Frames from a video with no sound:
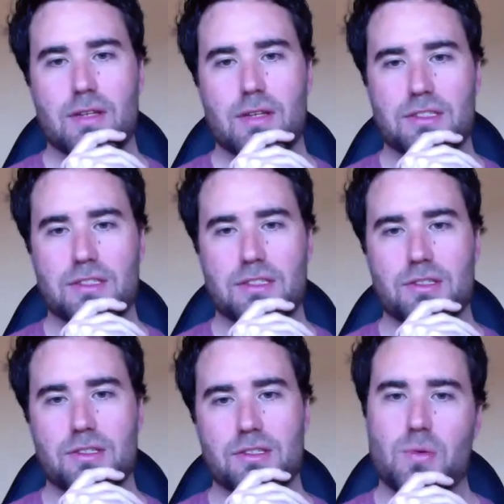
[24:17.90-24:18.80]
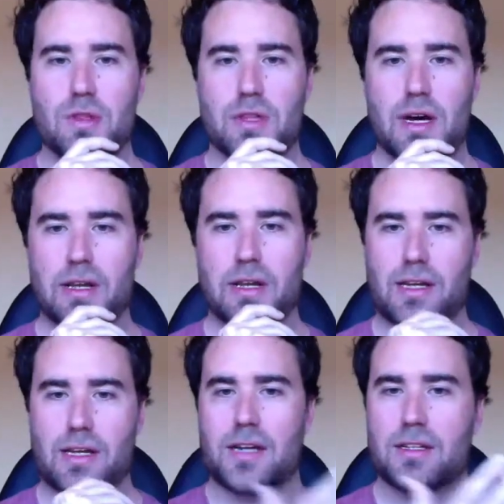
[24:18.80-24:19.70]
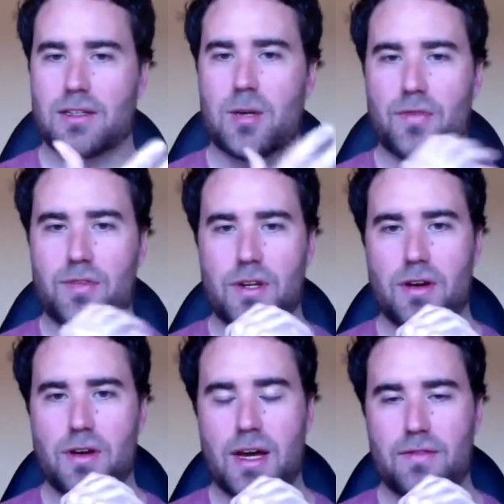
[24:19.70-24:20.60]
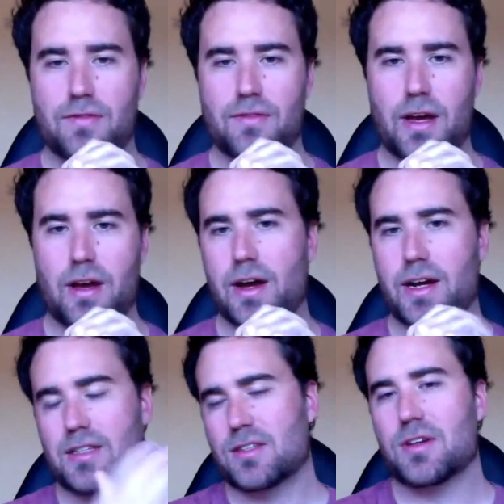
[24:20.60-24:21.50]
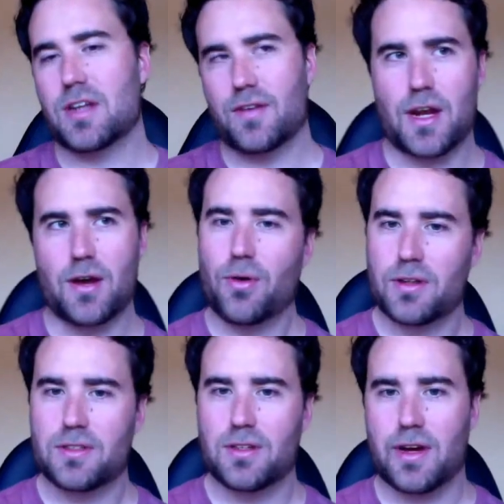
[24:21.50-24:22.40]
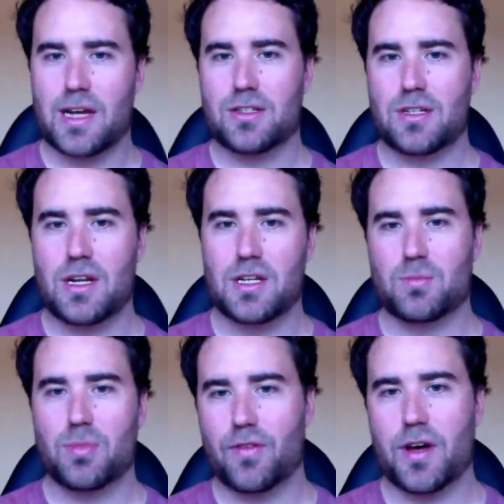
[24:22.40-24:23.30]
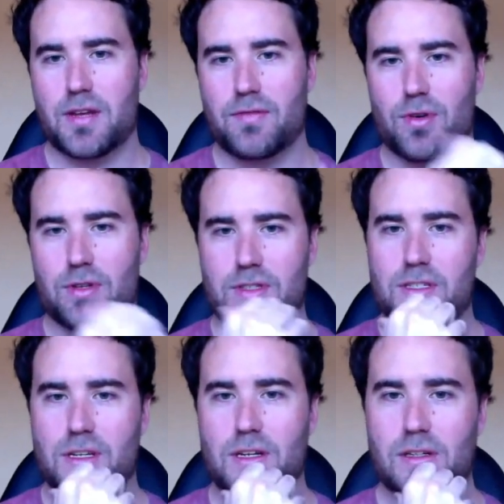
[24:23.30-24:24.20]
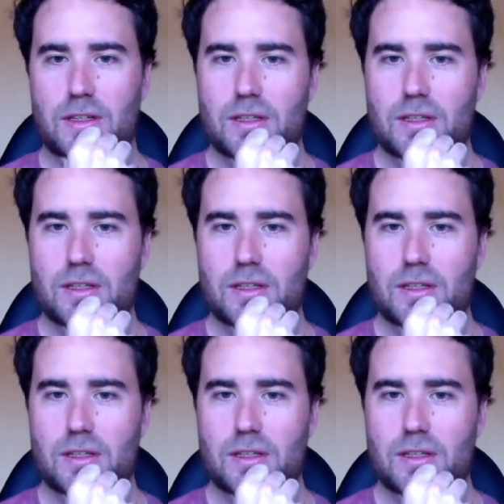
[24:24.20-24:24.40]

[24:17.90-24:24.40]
that's not an issue with like a tax time if you don't have. Like, I guess it's only if you get audited. I guess you need to provide the invoices, isn't it?